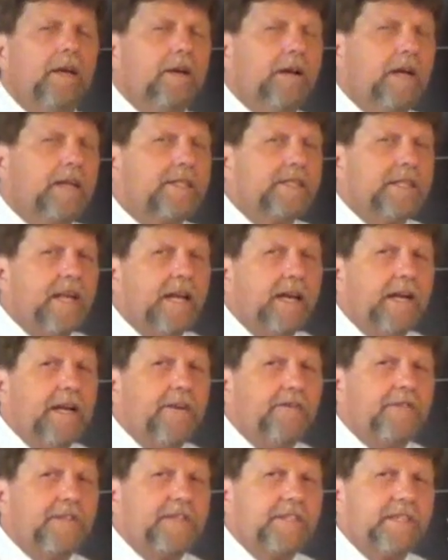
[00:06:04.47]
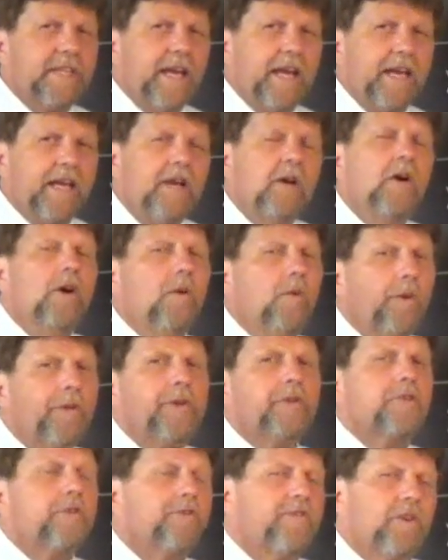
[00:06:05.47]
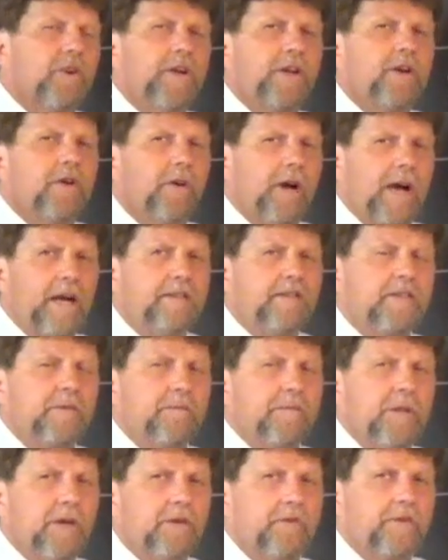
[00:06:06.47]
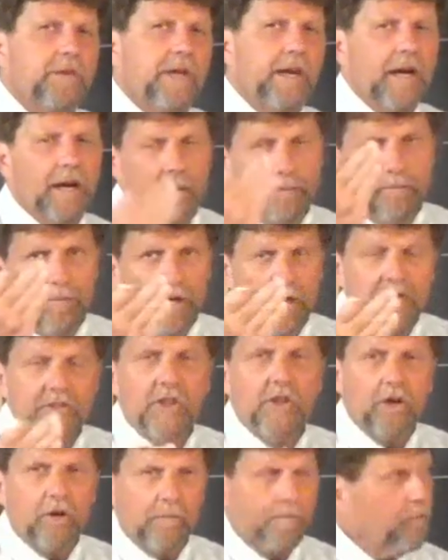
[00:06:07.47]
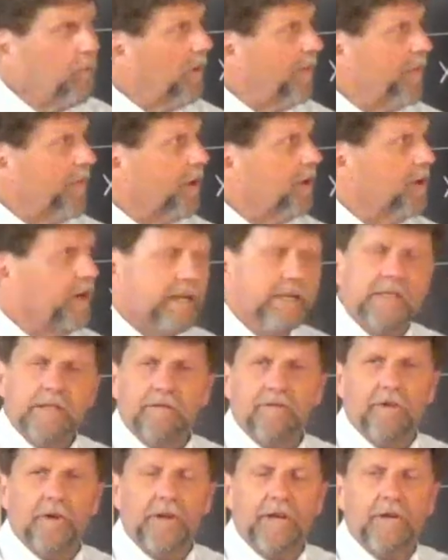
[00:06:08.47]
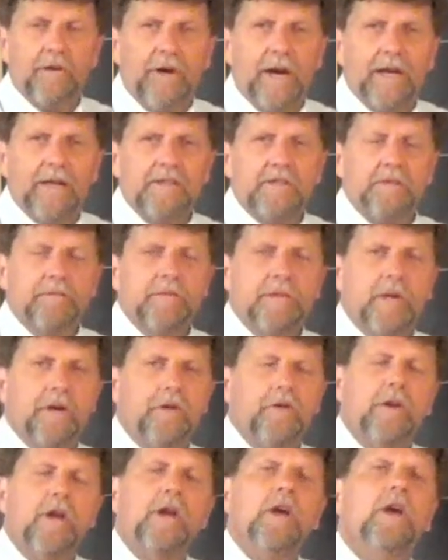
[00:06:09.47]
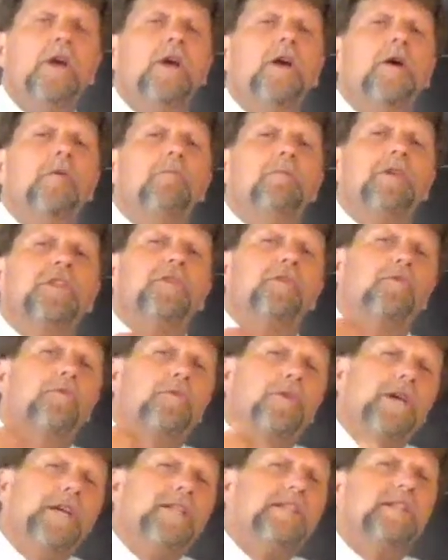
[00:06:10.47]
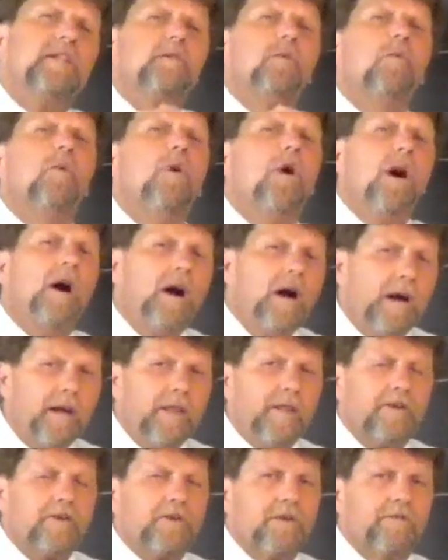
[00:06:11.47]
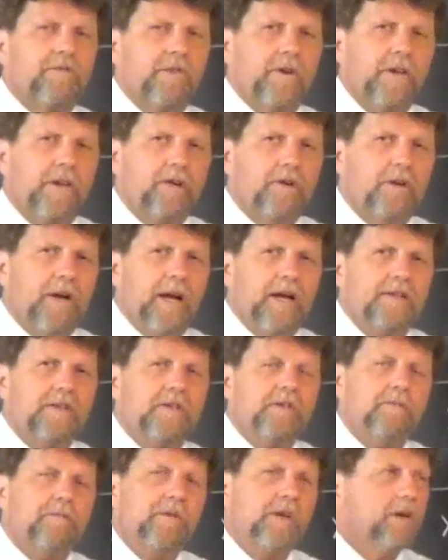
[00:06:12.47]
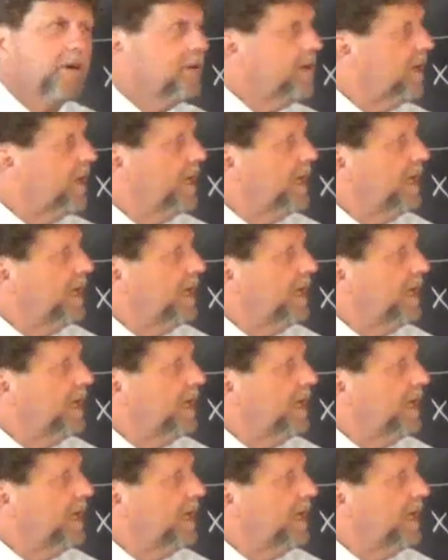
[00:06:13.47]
Now, it's not enough to say, well, there's a vertical asymptote there, because there is a vertical asymptote, but the reason why there's a vertical asymptote